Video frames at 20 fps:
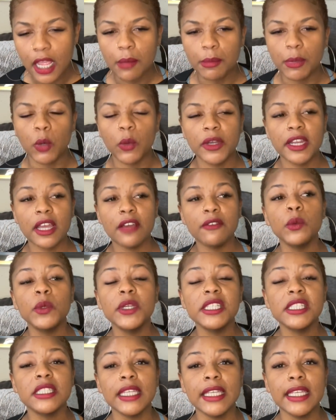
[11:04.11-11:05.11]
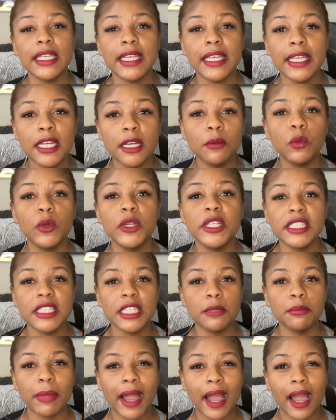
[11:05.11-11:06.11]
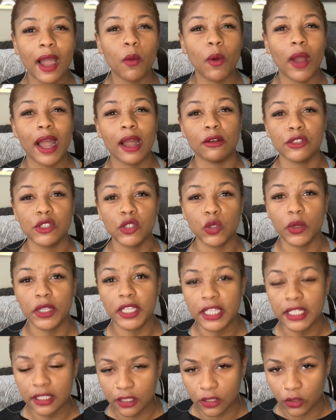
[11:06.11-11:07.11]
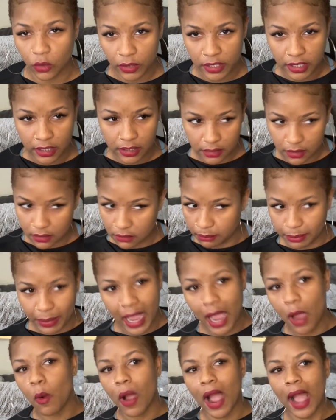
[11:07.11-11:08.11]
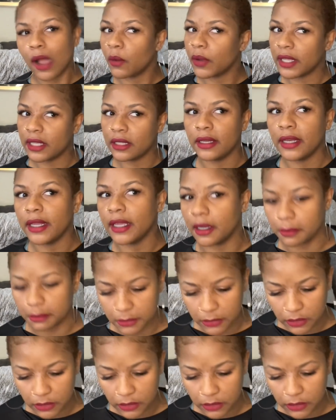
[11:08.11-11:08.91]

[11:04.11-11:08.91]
But whenever we see him, we see Bow Wow. So he, you know, he is Bow Wow in them.